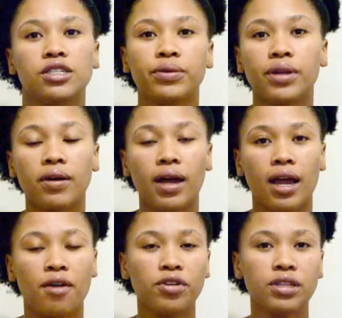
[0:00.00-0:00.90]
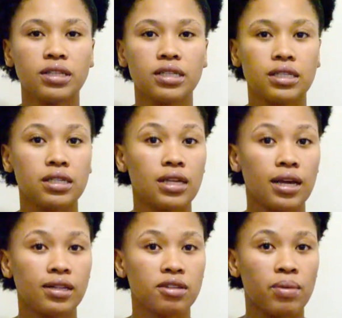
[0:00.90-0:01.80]
so now I haven't
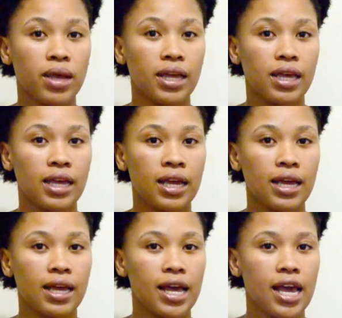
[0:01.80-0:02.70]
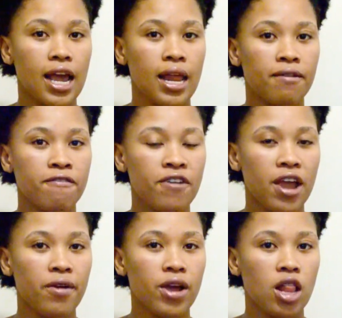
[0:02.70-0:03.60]
detangled my hair in a
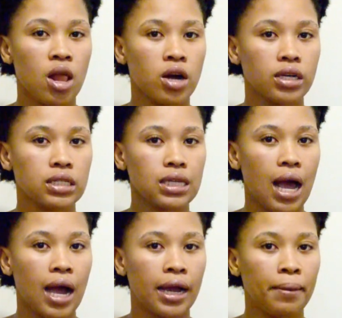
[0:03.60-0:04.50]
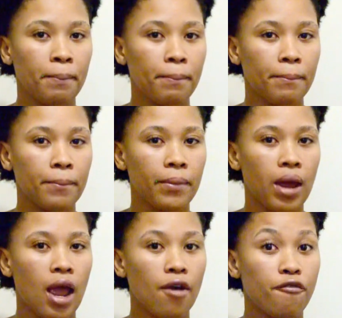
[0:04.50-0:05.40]
very long time.
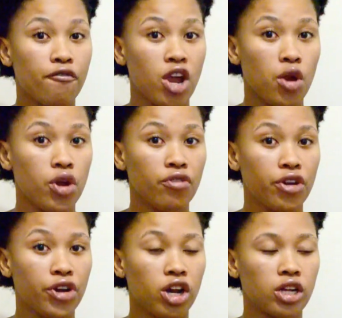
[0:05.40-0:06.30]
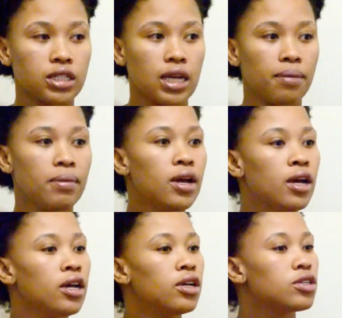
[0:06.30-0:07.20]
Very, very long time.
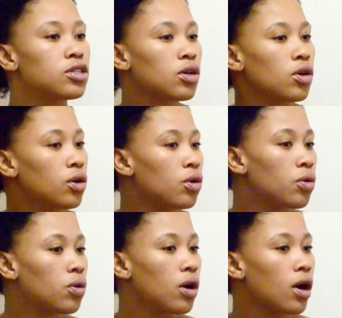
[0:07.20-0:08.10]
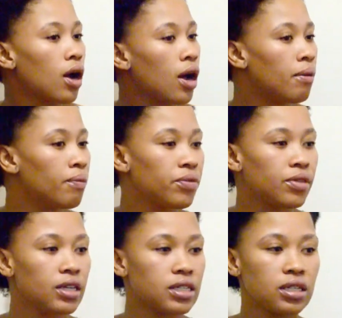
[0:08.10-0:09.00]
So um,
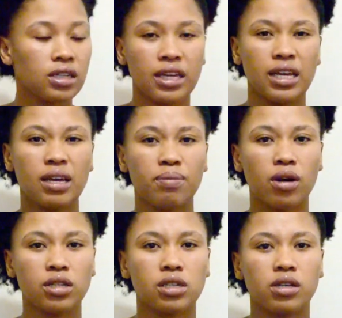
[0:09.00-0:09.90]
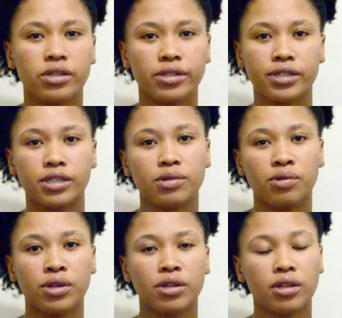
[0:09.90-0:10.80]
there's little hair particles
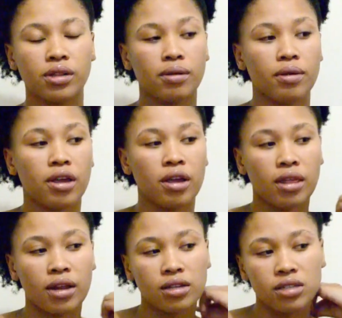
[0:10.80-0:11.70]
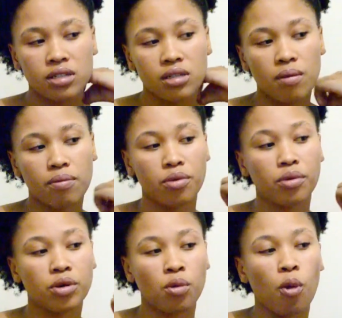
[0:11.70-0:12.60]
or little hair that has
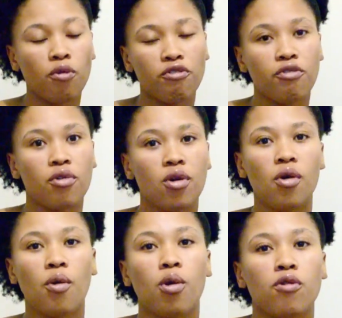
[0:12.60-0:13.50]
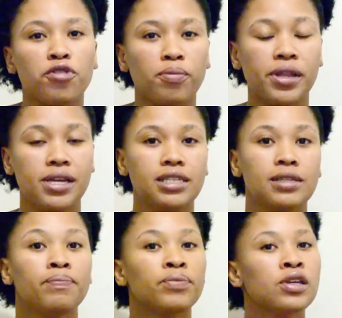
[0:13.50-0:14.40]
broken off all over the place.
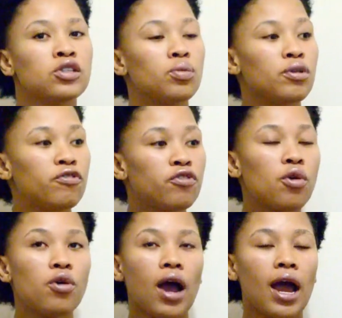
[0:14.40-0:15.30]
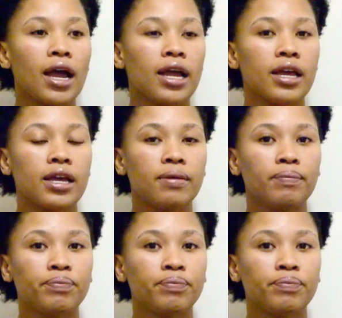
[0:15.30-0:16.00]
So before I